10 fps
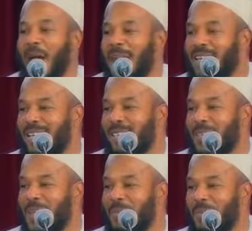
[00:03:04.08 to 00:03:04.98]

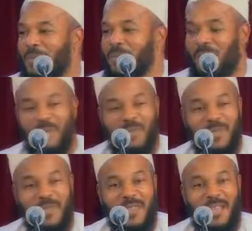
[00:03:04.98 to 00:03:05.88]
abandon them
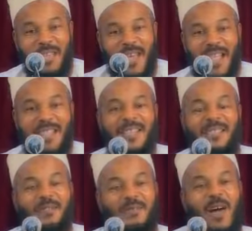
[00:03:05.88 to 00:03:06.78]

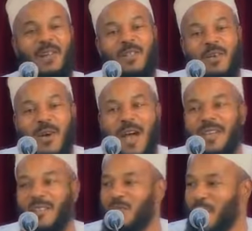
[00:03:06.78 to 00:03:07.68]
and follow the
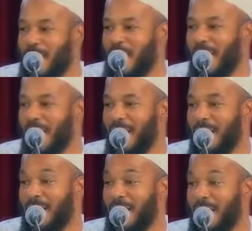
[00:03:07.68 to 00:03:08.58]
Quran and Sunnah